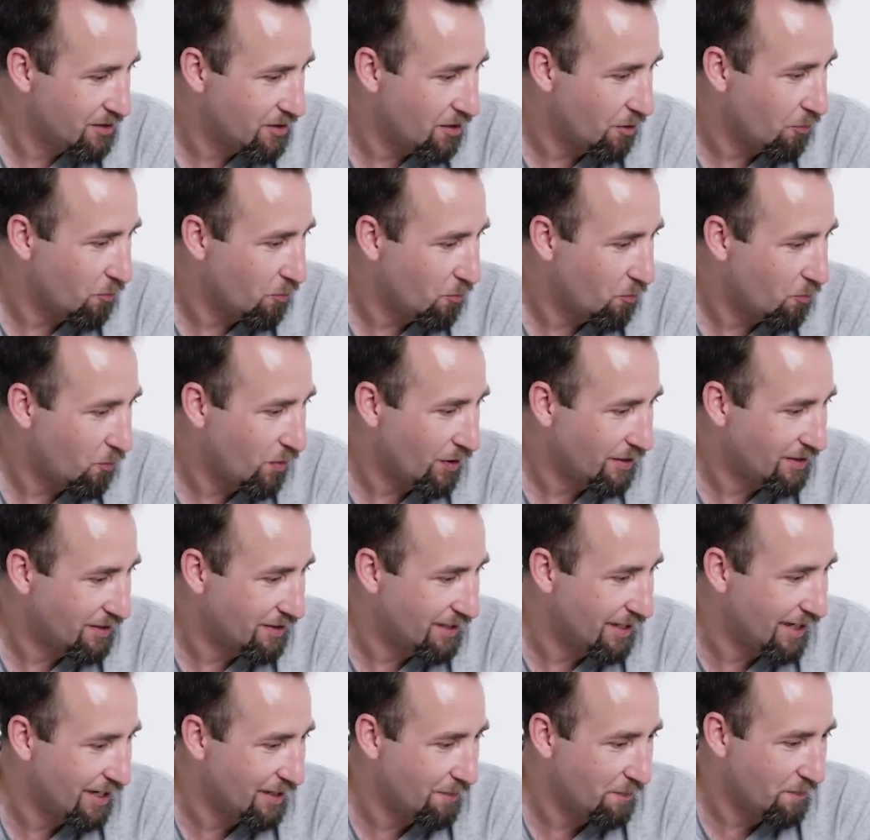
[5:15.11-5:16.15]
So
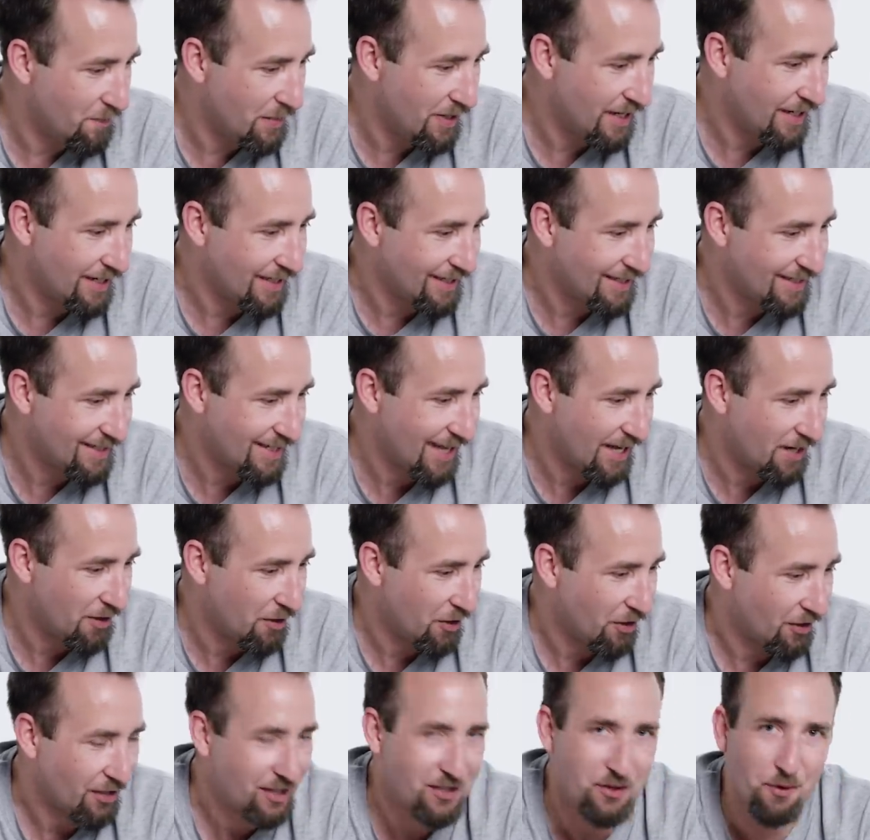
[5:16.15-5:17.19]
what it mean,
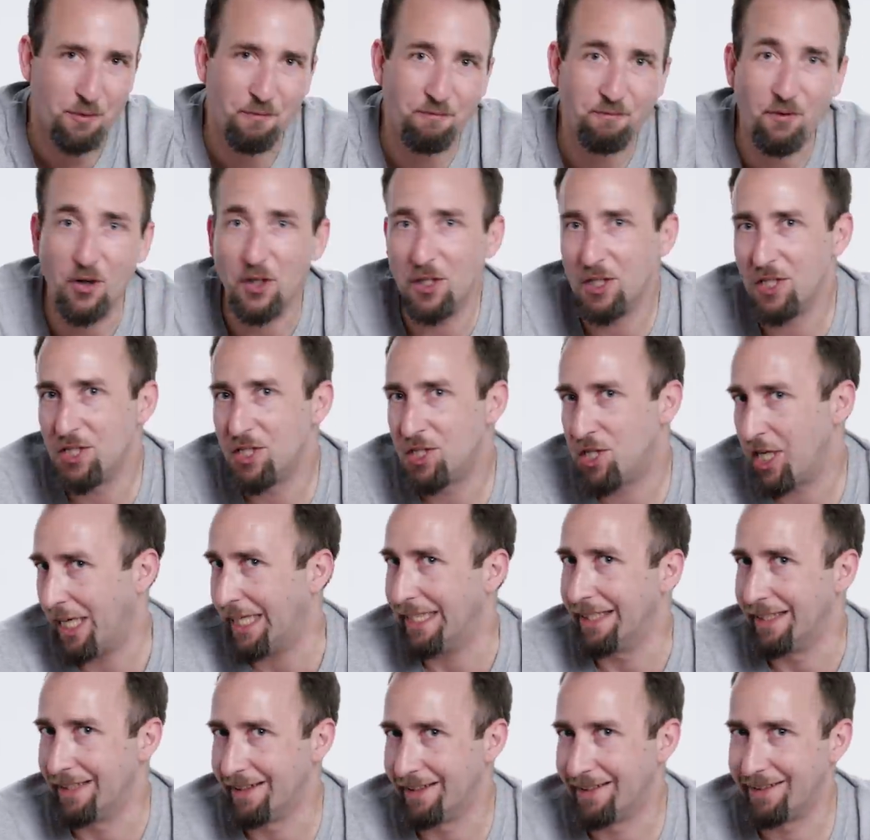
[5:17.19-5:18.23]
Sanhok. So fun
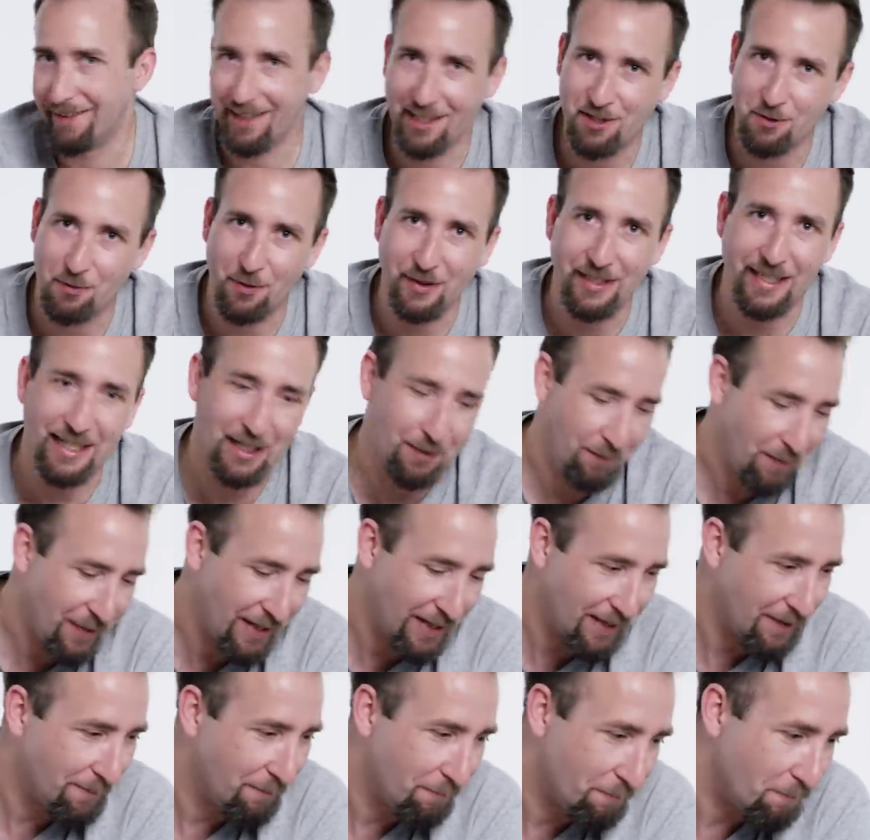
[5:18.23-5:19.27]
chicken, that's what it
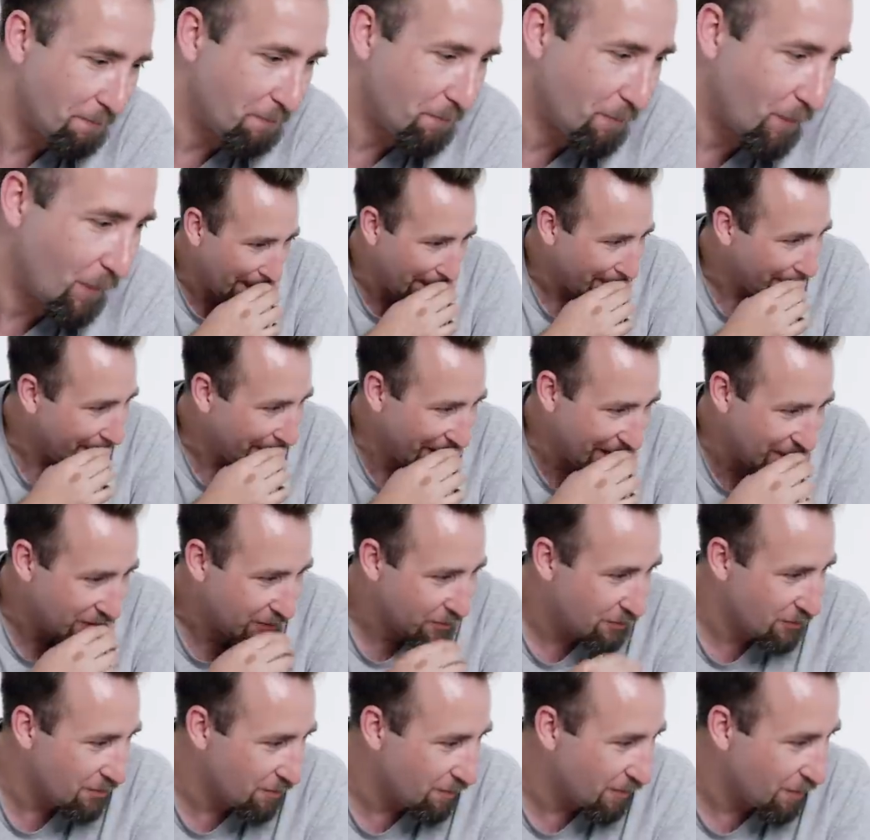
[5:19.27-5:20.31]
mean.
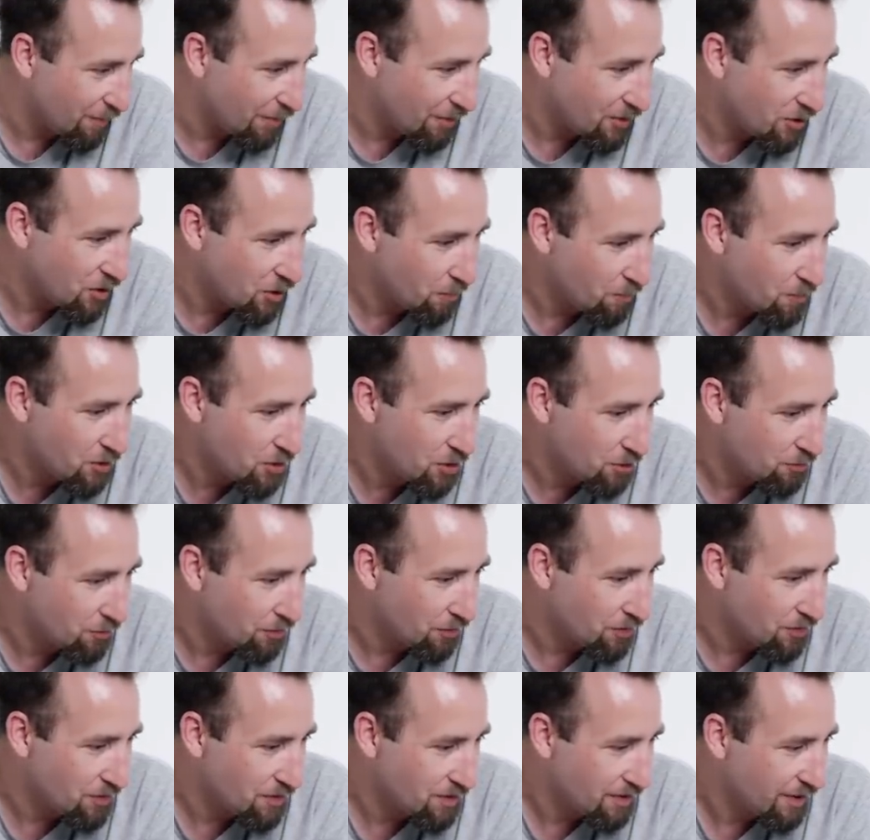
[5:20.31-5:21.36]
Please do something about jump
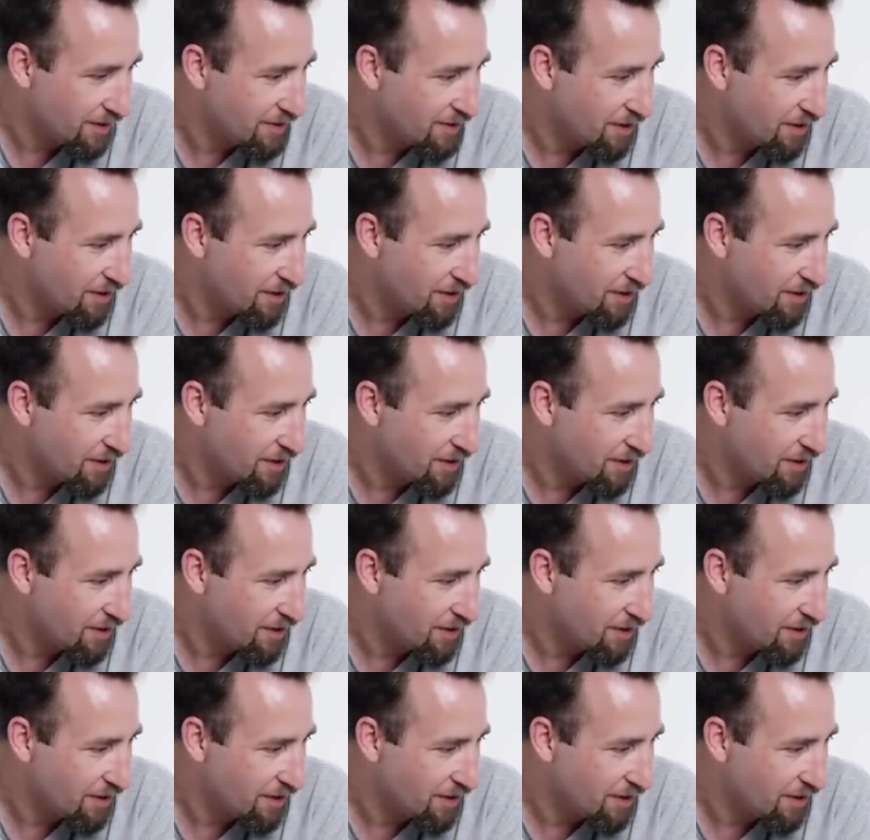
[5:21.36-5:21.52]
shooters.